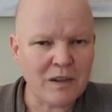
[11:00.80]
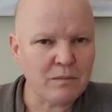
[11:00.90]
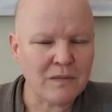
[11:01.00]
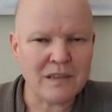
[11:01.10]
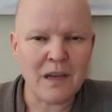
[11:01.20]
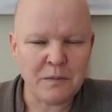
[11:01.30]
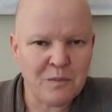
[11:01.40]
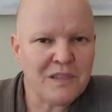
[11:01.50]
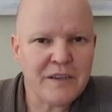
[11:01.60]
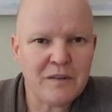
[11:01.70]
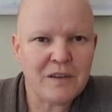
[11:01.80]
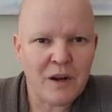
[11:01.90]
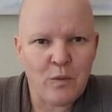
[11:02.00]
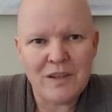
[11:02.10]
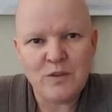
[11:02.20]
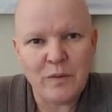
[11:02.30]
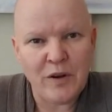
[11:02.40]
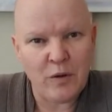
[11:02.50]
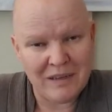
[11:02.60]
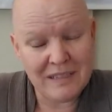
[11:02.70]
or the type of material that I want
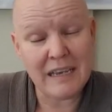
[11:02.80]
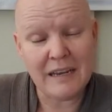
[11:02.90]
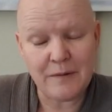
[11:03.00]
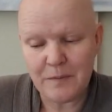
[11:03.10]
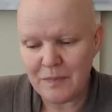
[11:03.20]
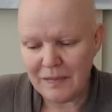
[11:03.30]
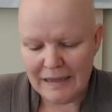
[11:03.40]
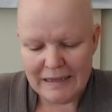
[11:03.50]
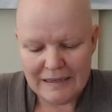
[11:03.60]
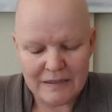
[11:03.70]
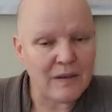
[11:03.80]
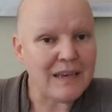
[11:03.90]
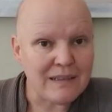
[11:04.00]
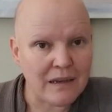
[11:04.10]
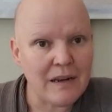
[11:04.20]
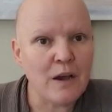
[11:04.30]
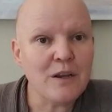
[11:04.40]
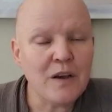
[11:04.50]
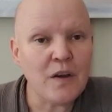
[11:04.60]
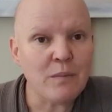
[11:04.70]
to wear on my skin. So yes, I
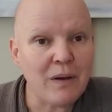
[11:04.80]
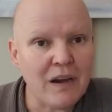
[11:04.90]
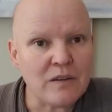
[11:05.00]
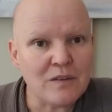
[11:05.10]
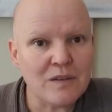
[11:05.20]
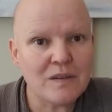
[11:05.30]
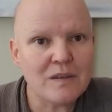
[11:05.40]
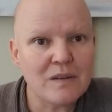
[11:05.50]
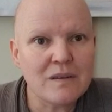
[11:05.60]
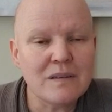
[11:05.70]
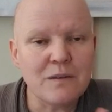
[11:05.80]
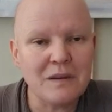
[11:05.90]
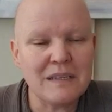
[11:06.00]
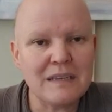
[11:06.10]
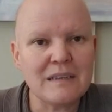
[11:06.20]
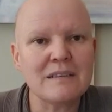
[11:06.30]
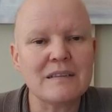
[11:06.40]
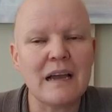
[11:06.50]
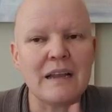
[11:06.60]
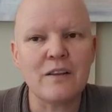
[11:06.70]
know I go on about
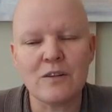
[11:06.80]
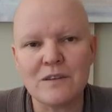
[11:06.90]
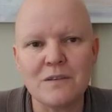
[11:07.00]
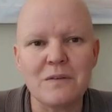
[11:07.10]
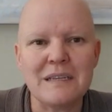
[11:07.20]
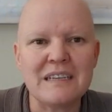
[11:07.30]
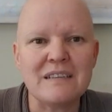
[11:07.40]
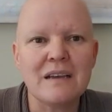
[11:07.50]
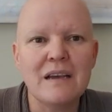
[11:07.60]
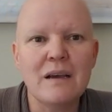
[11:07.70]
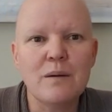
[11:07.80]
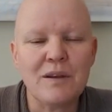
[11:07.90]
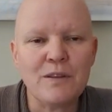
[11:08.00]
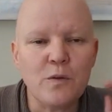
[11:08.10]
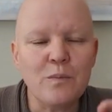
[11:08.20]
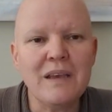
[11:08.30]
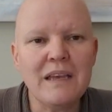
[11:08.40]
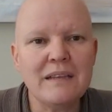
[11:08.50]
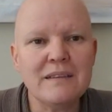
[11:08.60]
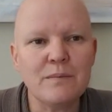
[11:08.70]
synthetics and non-synthetics, but for
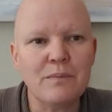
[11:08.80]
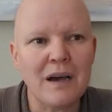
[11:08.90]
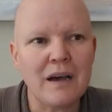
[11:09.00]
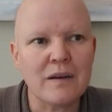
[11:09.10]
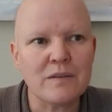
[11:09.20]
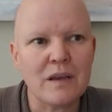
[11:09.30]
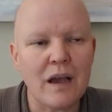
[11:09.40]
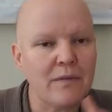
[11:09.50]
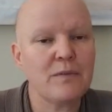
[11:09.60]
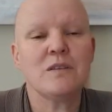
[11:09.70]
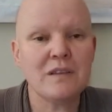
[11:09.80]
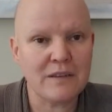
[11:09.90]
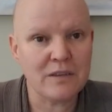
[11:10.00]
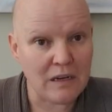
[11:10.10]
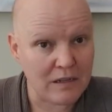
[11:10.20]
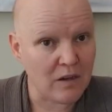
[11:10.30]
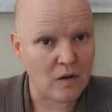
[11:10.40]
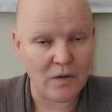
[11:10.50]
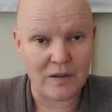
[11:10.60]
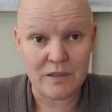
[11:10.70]
me it's about, I've got textile
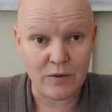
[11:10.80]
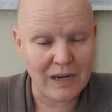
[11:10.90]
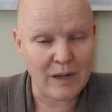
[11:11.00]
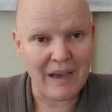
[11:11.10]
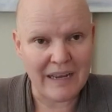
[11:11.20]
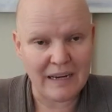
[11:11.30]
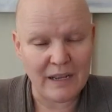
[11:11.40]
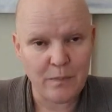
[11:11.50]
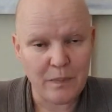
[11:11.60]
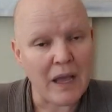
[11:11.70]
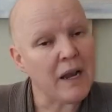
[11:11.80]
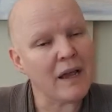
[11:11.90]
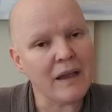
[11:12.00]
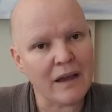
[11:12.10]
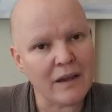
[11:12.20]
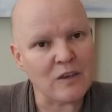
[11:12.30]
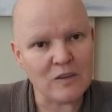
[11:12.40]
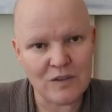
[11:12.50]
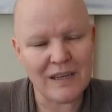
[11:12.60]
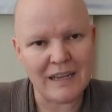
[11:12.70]
intolerance really badly, and I
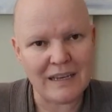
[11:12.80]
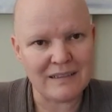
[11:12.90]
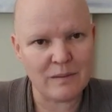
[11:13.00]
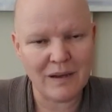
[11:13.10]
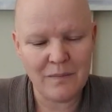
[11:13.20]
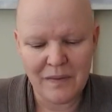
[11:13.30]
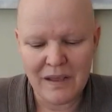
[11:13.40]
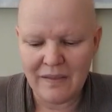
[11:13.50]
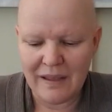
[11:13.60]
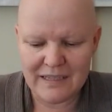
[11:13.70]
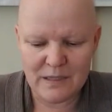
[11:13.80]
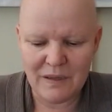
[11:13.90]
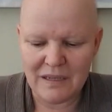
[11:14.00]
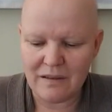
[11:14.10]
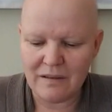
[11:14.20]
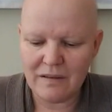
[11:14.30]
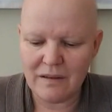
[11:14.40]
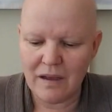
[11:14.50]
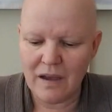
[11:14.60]
used to get eczema. That's been